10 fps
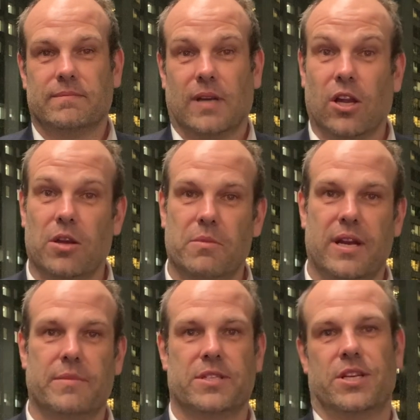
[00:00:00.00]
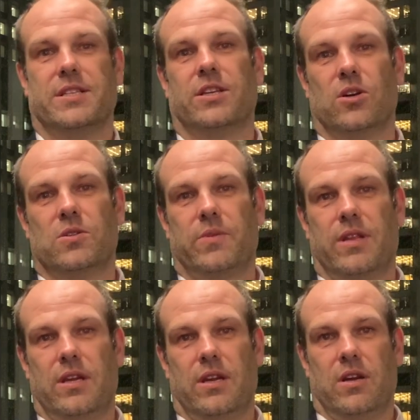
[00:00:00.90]
Hello, my name is Jason
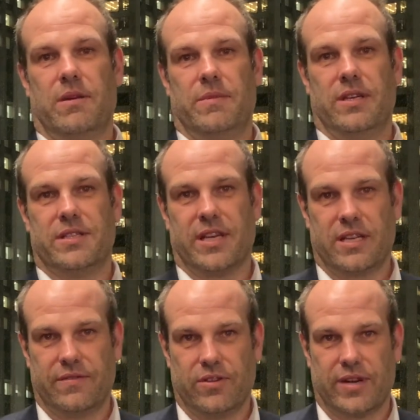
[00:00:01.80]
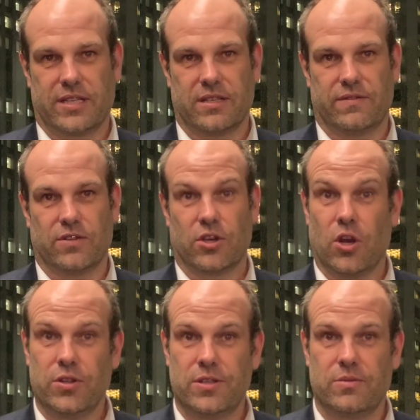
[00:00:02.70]
Goldworthy. I am the Executive Director for
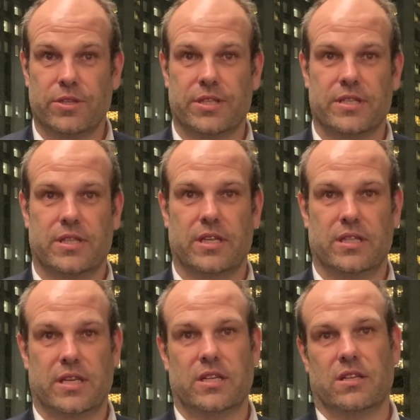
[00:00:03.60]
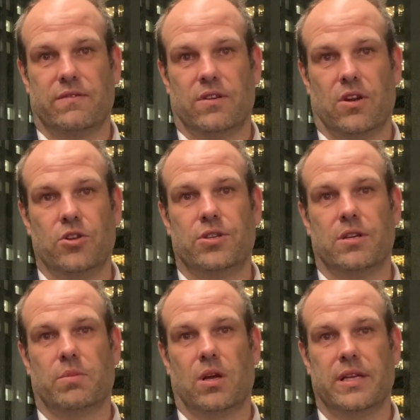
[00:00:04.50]
COAST, which is the Centre for Ocean
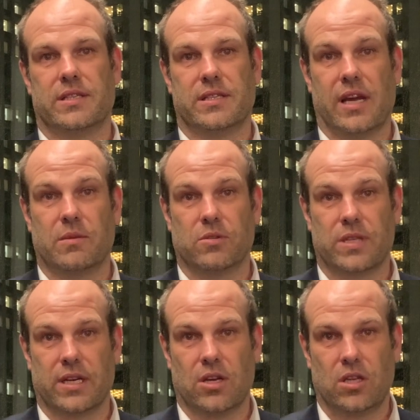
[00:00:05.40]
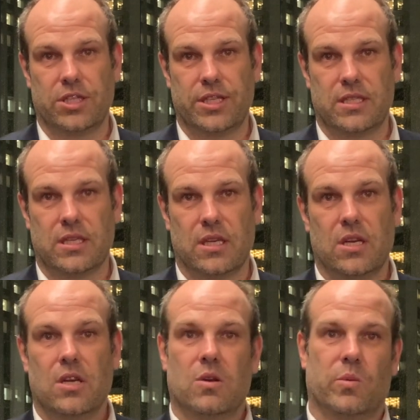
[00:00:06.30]
Applied Sustainable Technologies.
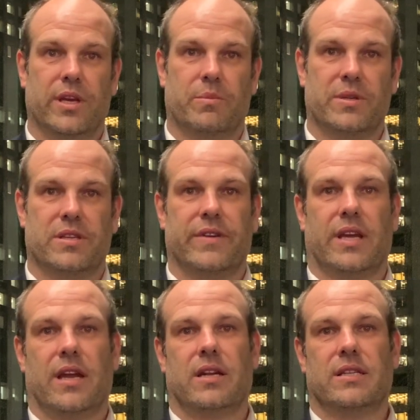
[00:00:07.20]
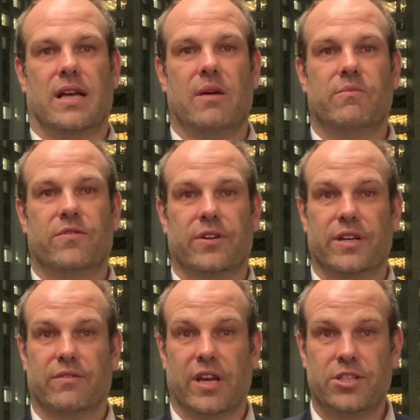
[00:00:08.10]
We are Pacific Canada's hub for
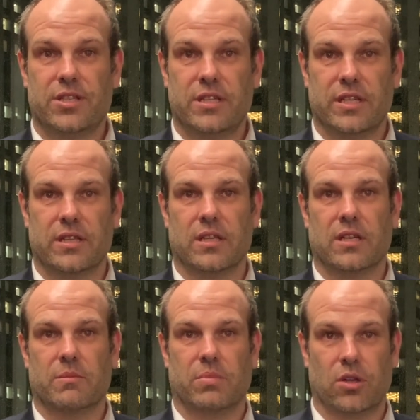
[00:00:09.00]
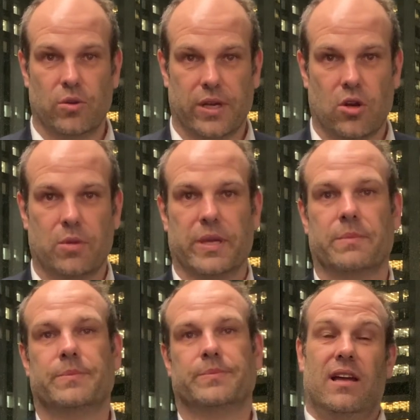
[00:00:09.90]
innovation in the blue economy.
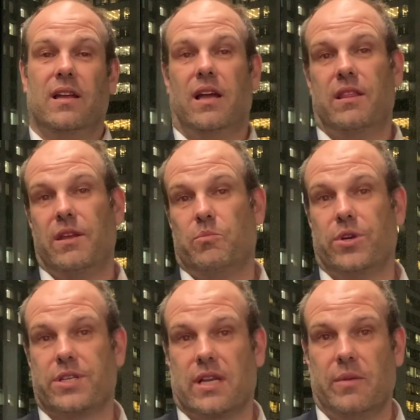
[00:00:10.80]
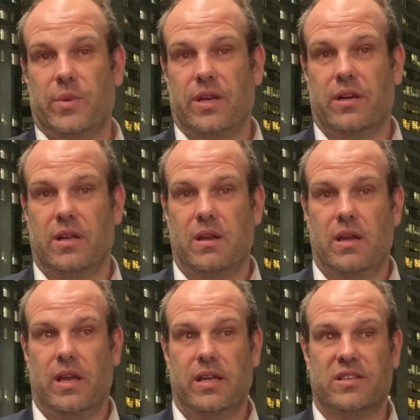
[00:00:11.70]
I think British Columbia
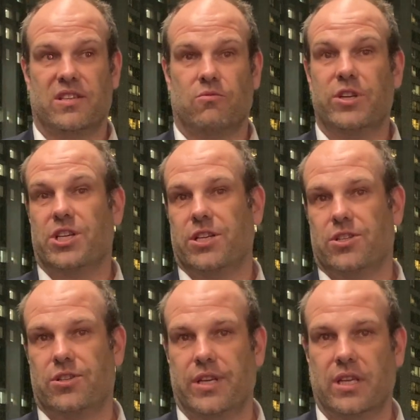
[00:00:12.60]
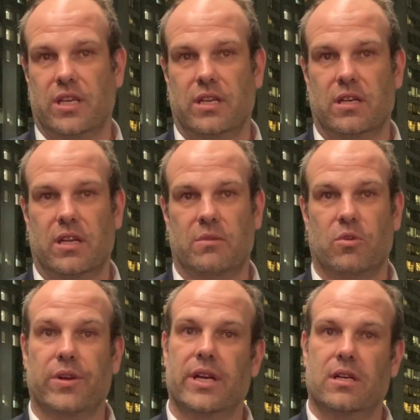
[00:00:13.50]
has a rich history in
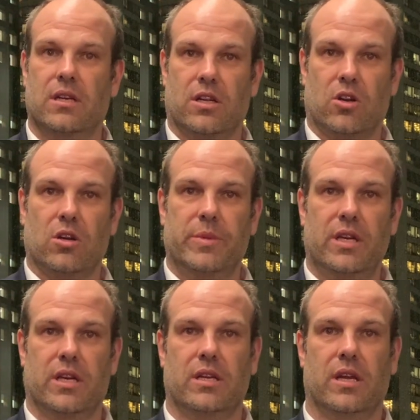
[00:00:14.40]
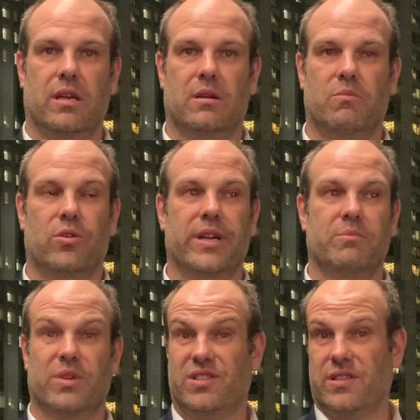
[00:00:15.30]
marine economy and marine
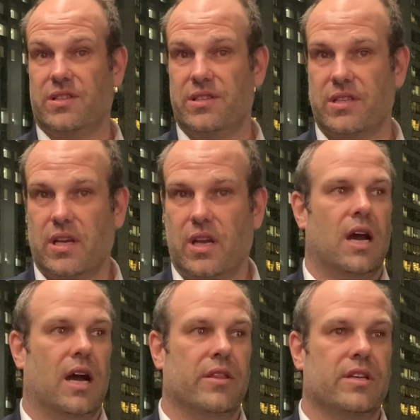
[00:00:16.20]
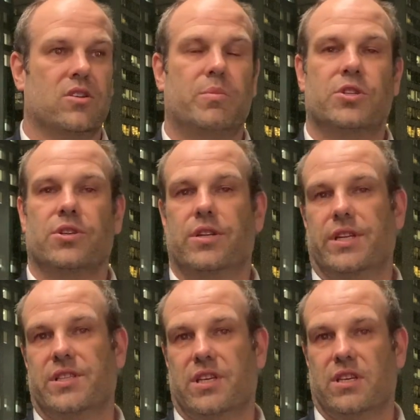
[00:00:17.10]
businesses. There's
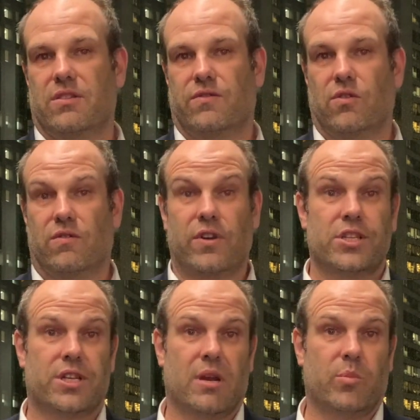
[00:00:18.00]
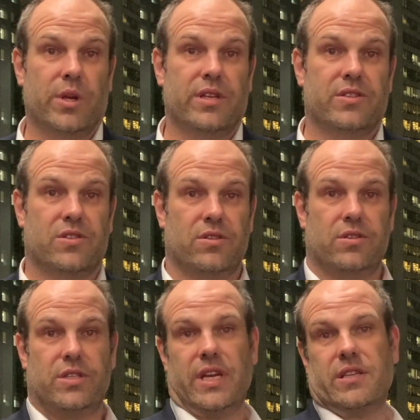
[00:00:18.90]
opportunities here for French companies to
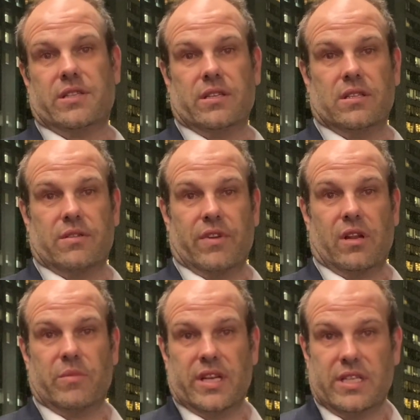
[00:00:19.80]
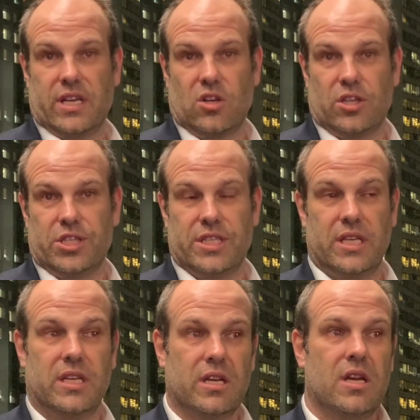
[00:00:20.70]
test and develop their technologies
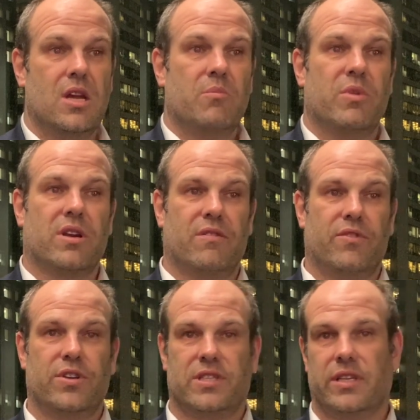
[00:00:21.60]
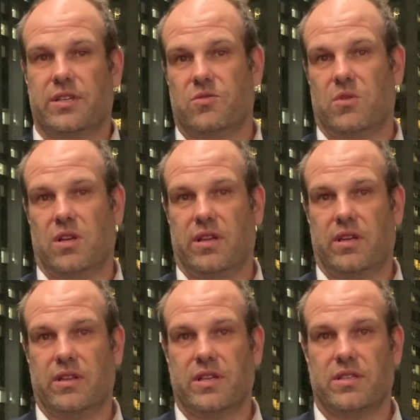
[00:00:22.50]
here, but conversely as well, I
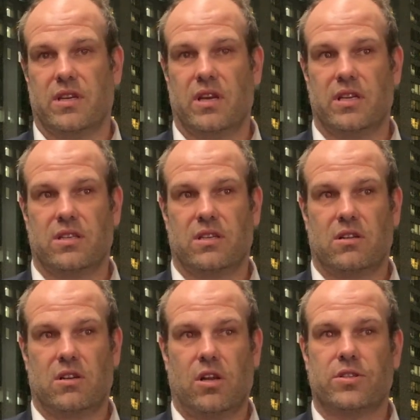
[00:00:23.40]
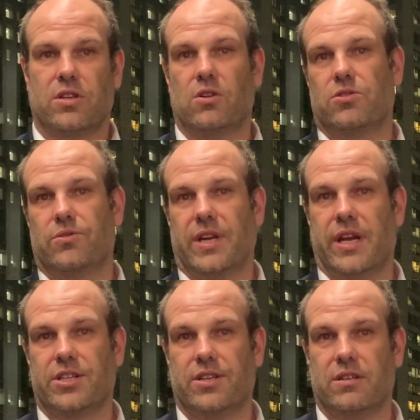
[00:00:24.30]
think there's a close cultural
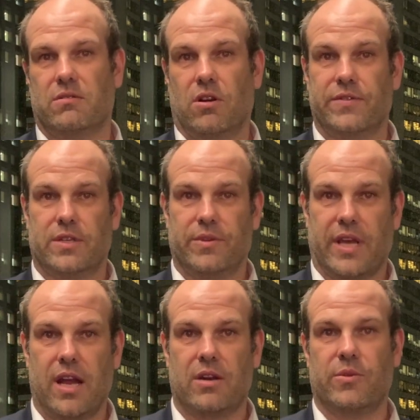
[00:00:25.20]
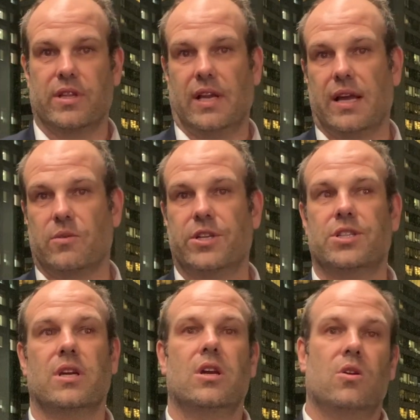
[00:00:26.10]
connection, obviously with Canada, with the language,
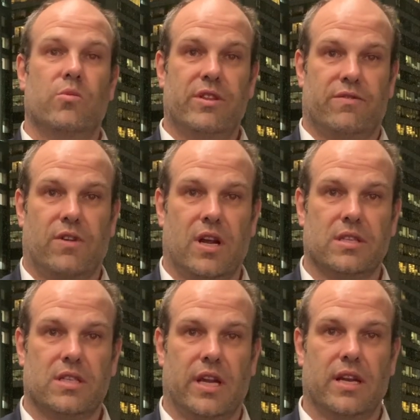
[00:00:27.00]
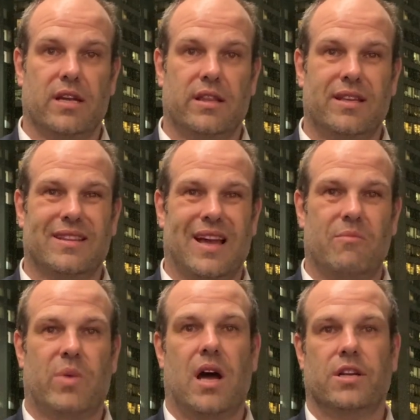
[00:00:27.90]
with France, and I think that
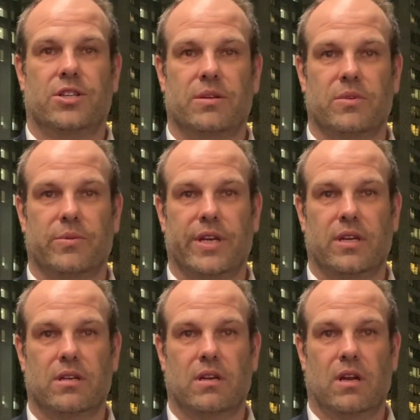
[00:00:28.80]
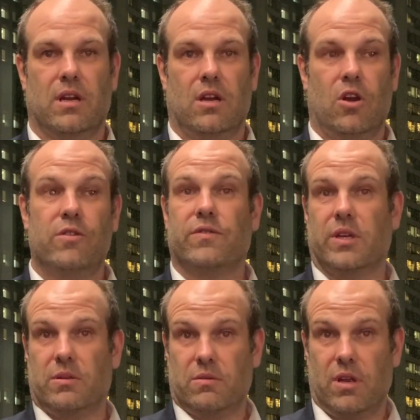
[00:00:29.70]
partnership that we can
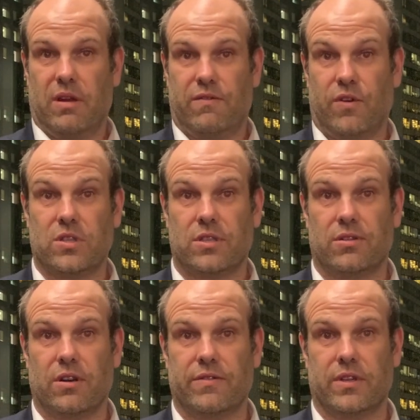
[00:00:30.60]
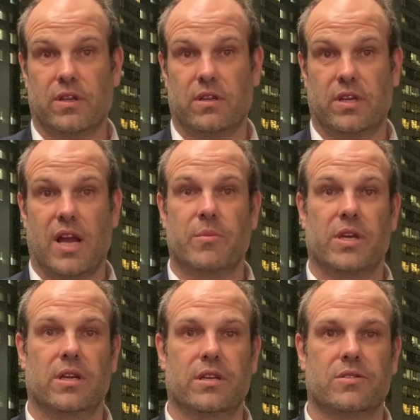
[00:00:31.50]
hopefully foster over the coming
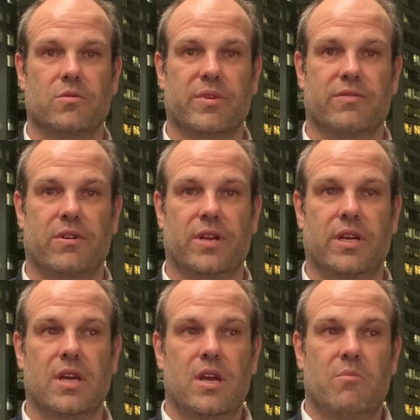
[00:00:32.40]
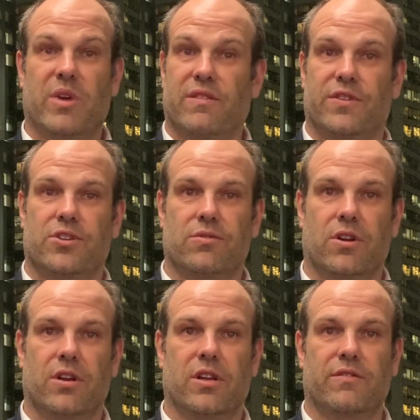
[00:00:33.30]
years will be very beneficial
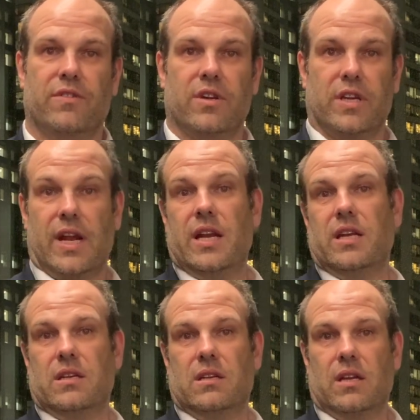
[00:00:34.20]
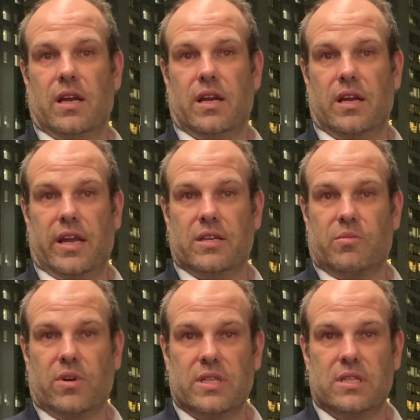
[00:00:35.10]
not only for Canadian
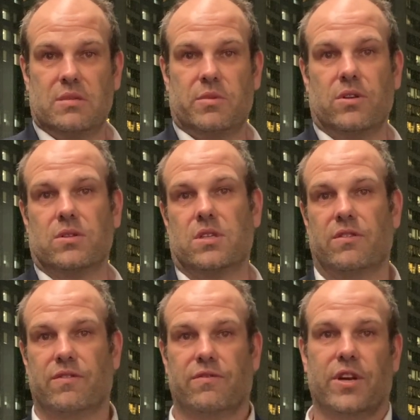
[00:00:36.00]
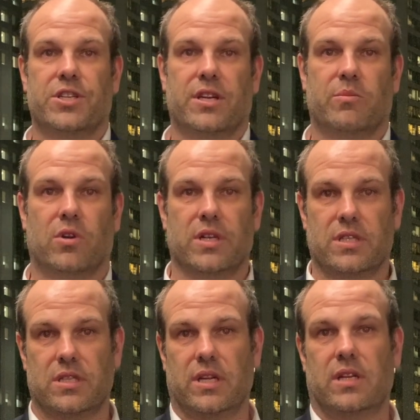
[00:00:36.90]
enterprises but also for French
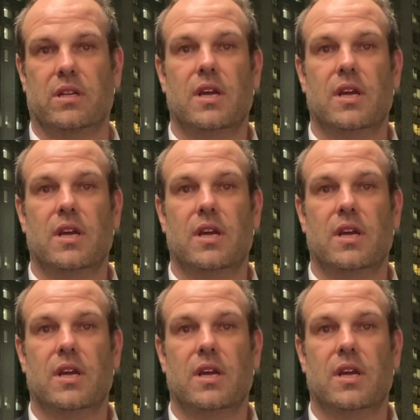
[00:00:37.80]
enterprises, and